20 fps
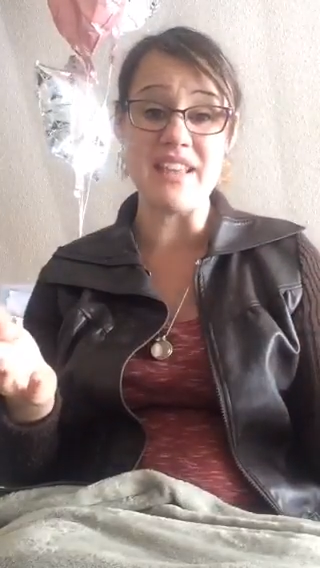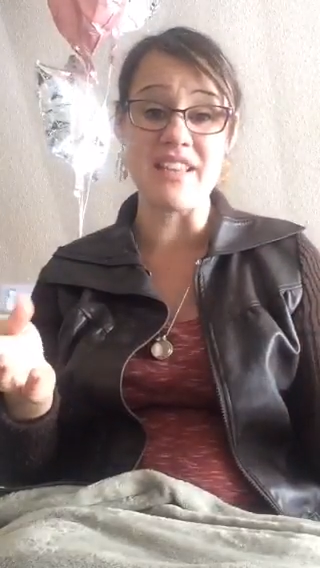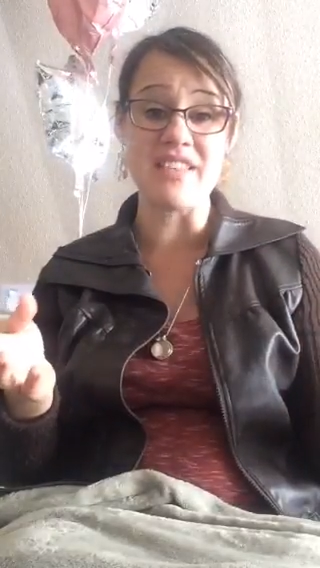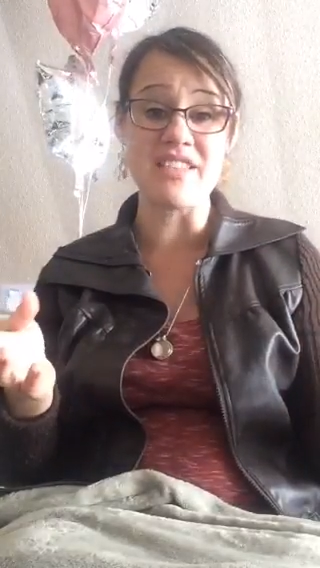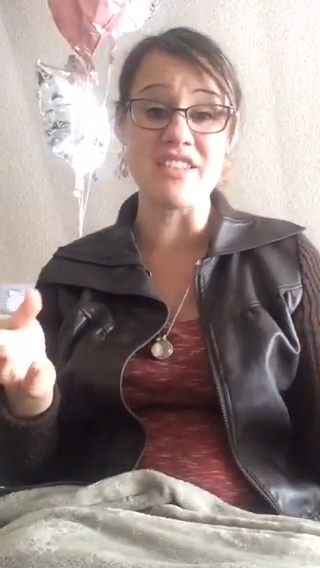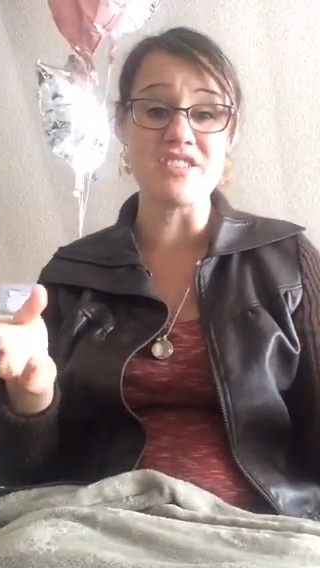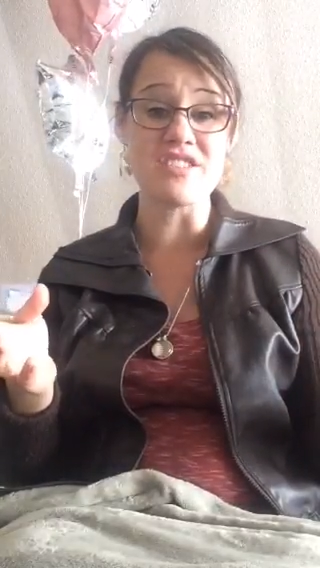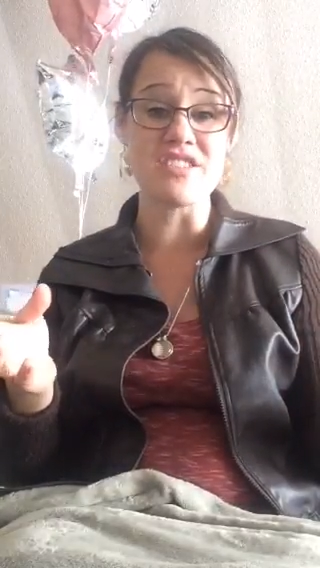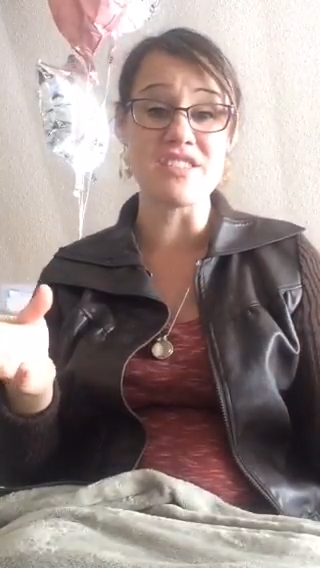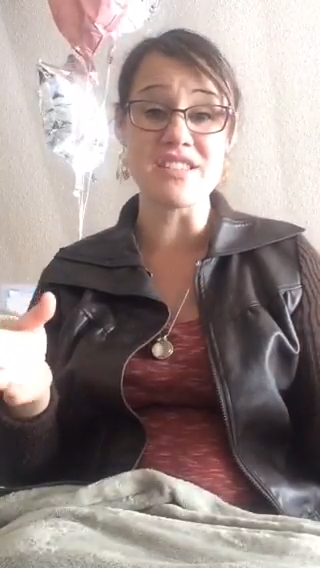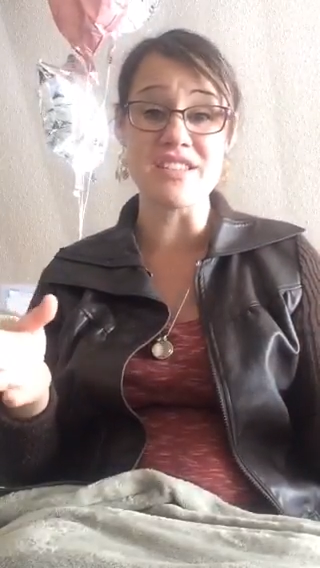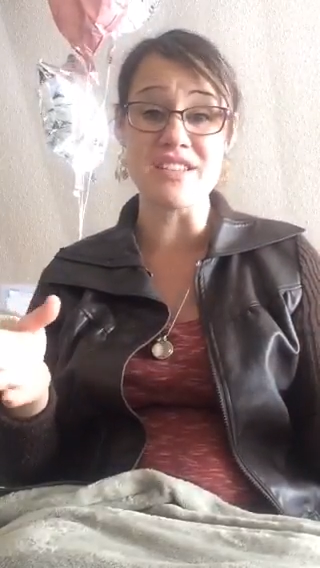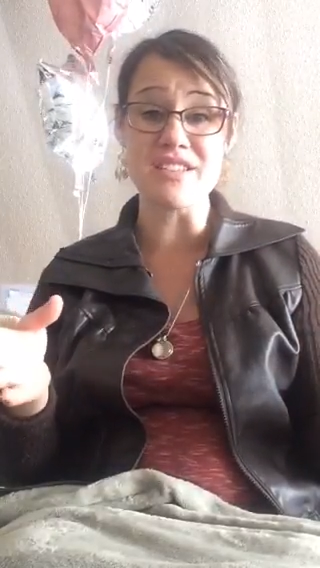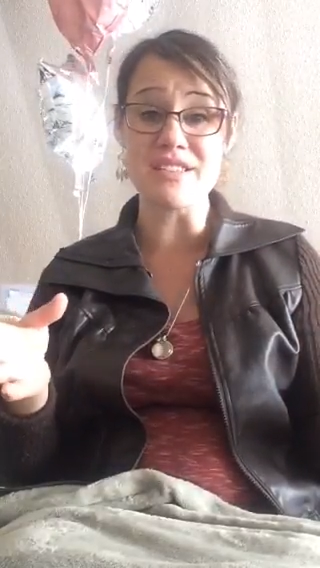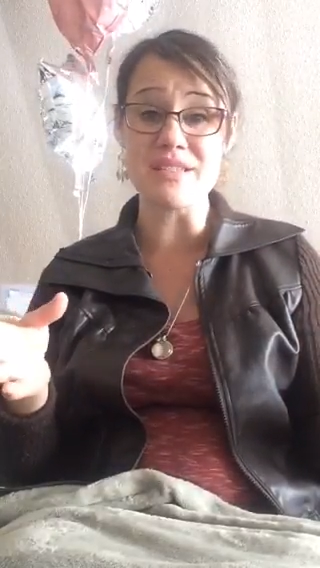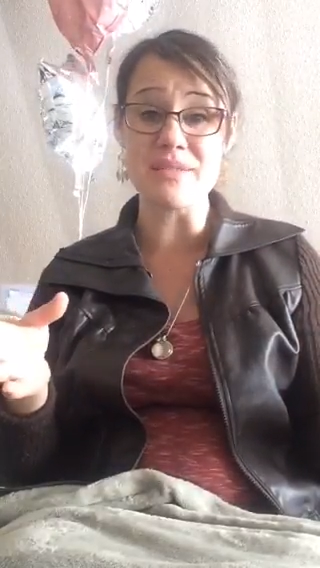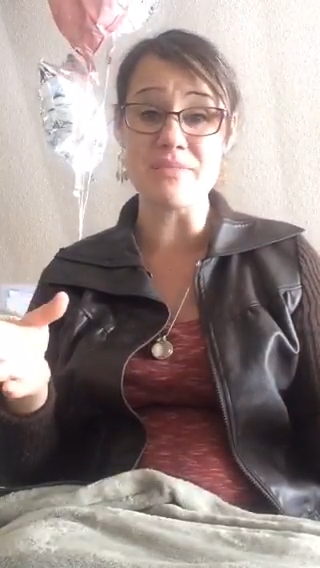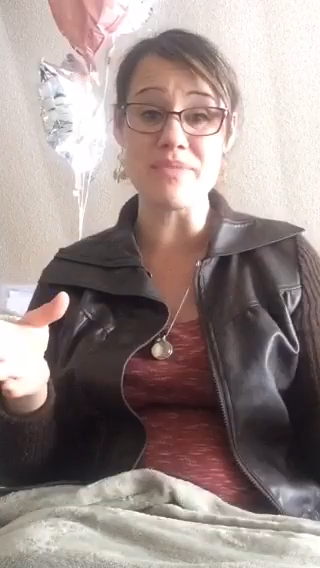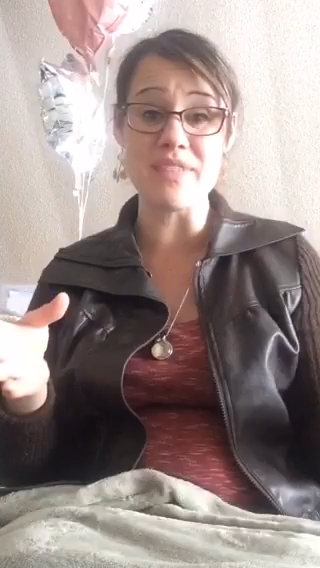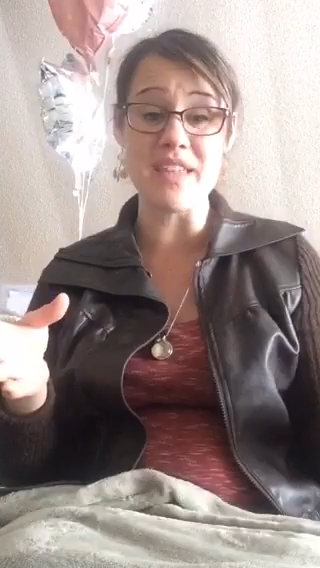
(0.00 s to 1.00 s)
like there's still
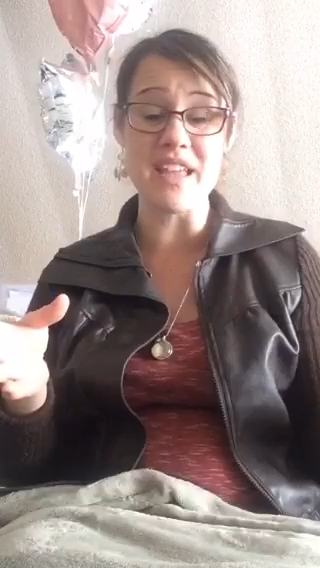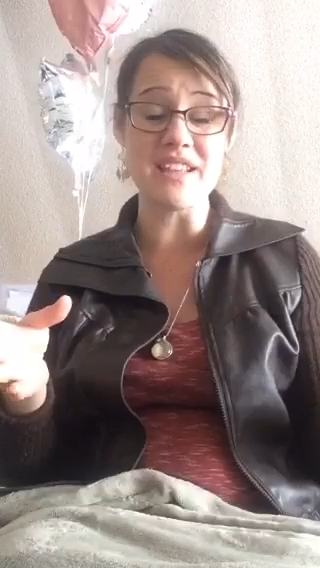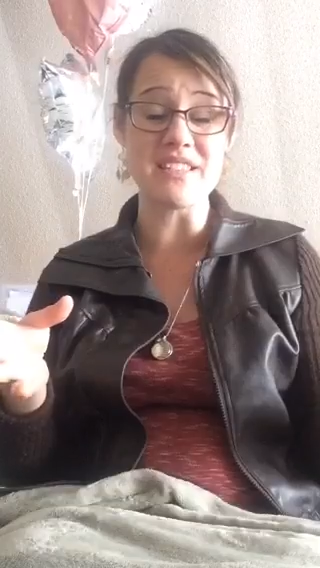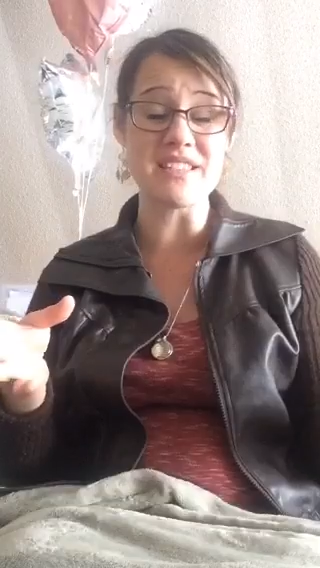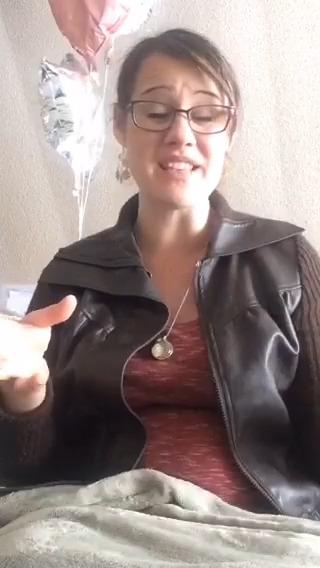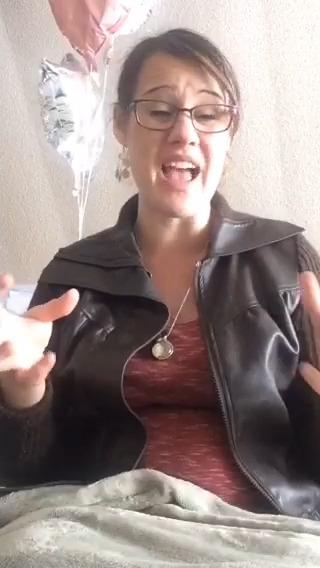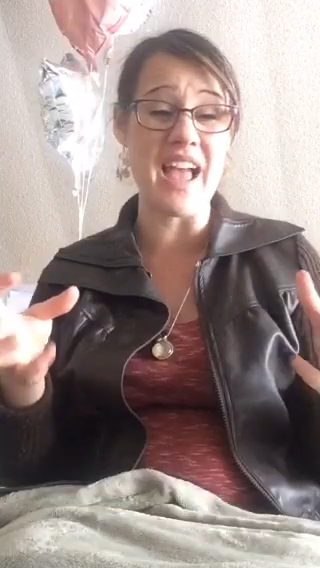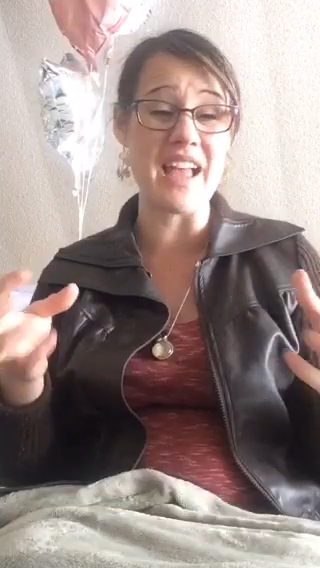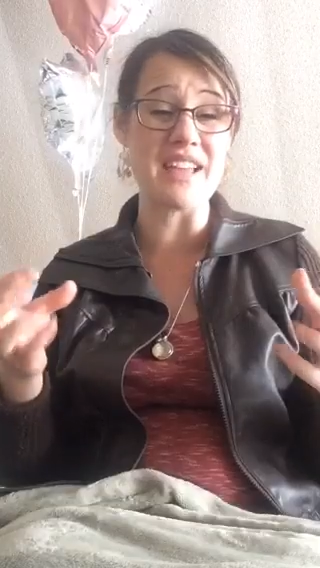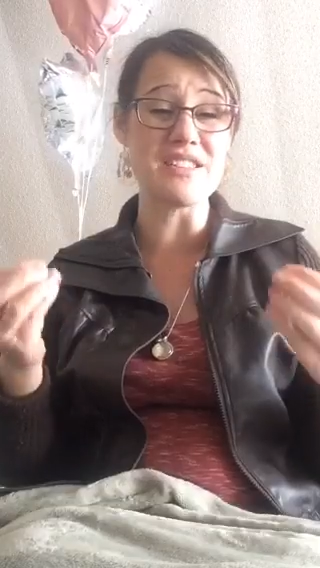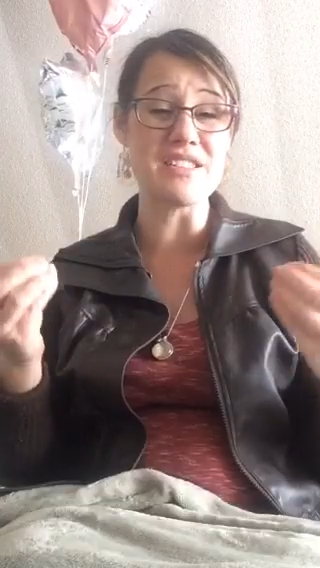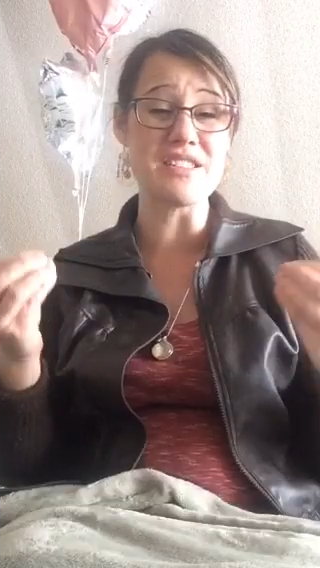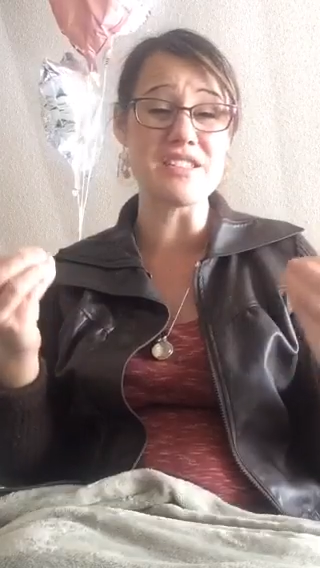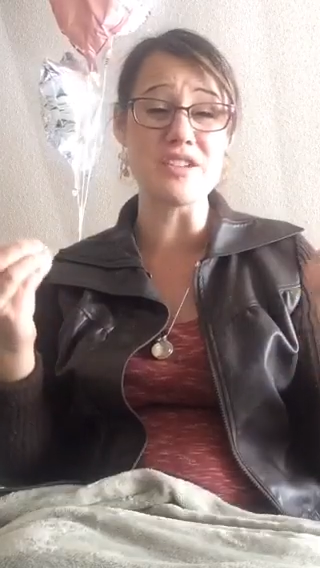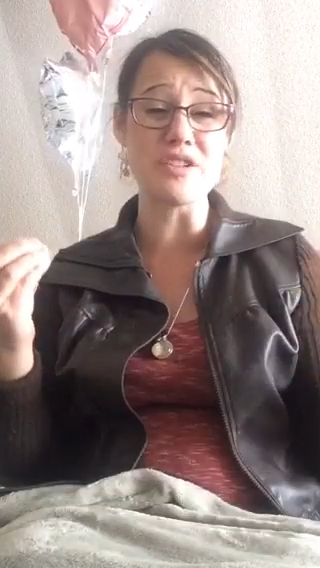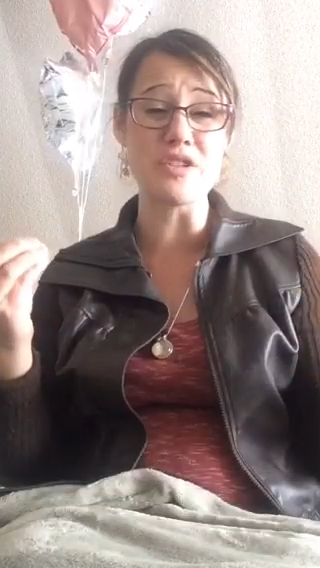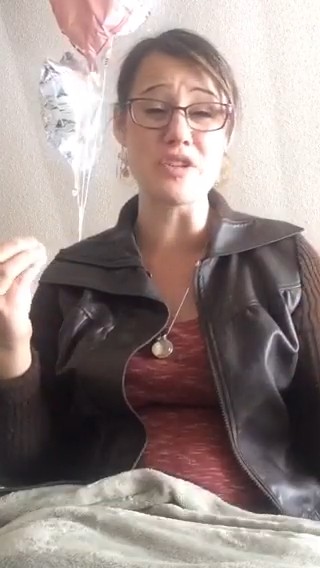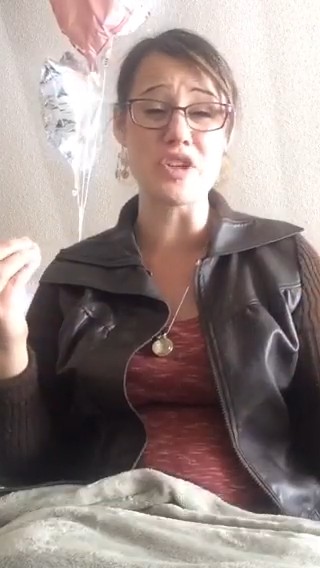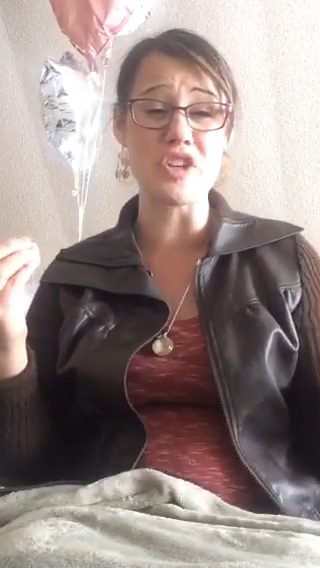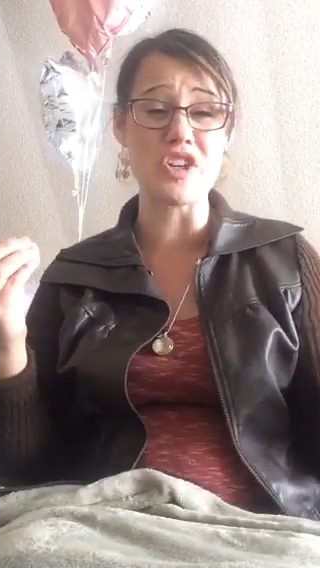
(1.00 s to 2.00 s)
some things that I
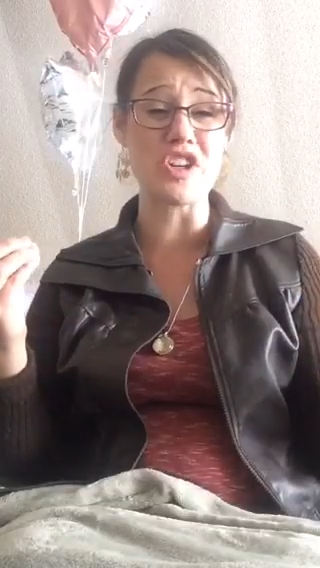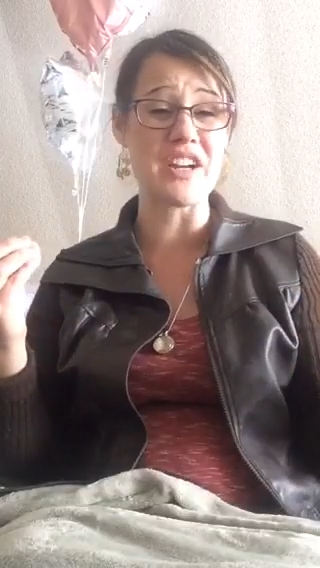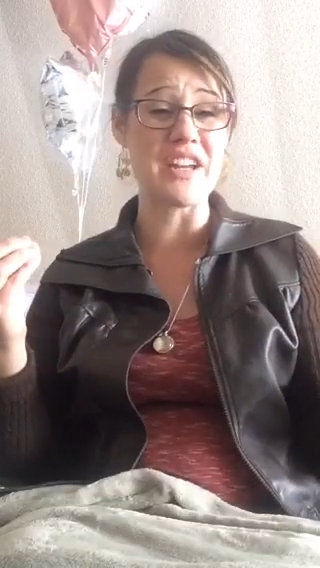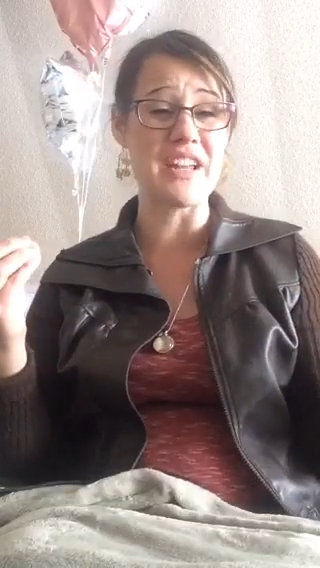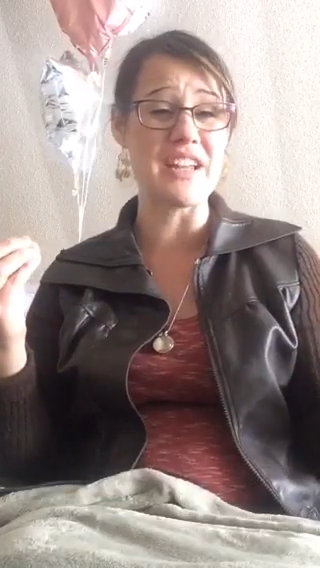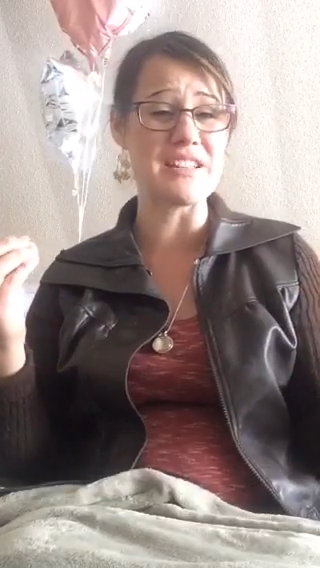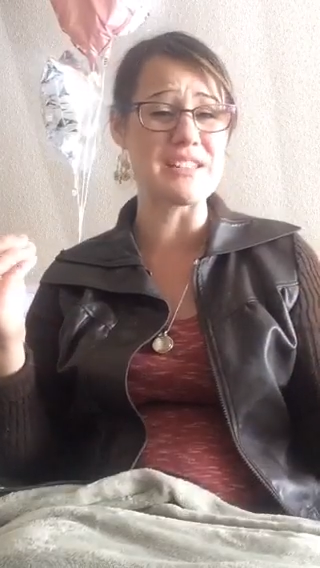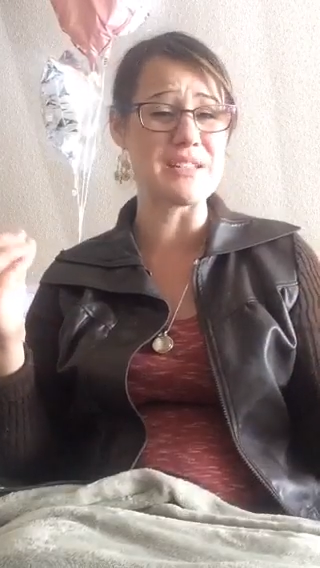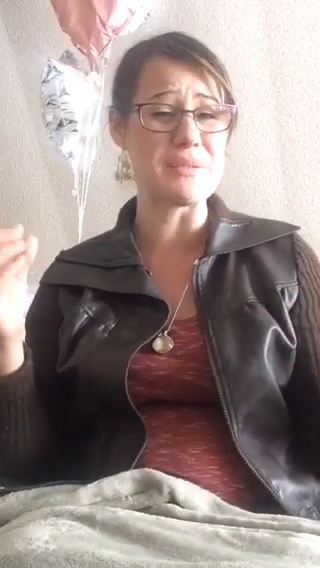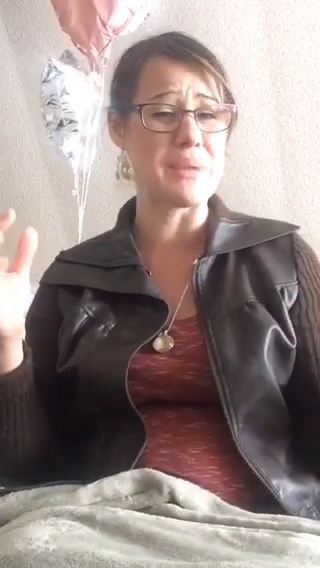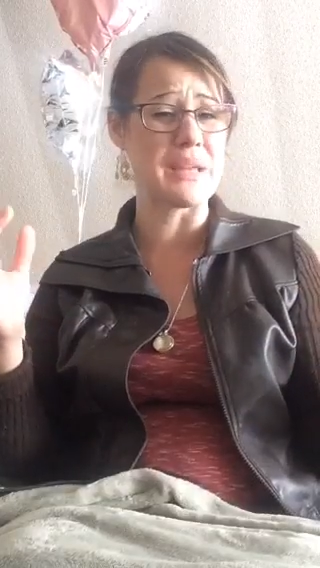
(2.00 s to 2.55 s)
still cringe.